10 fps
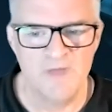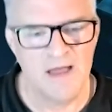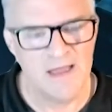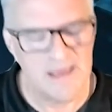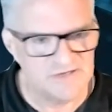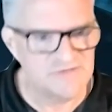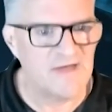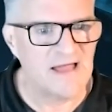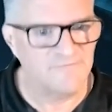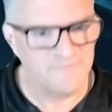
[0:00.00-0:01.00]
uh,
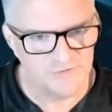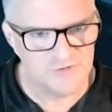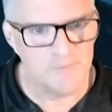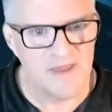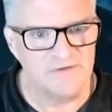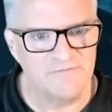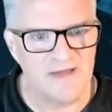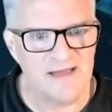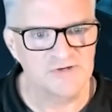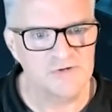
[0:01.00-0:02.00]
HVAC filter
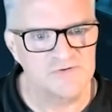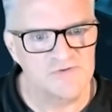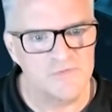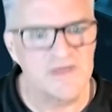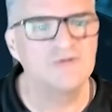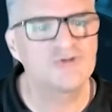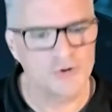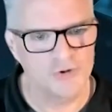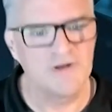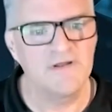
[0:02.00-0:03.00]
manufacturers who then
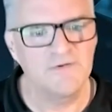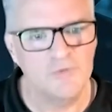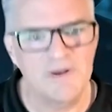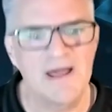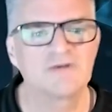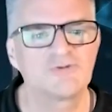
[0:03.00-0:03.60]
turn it into an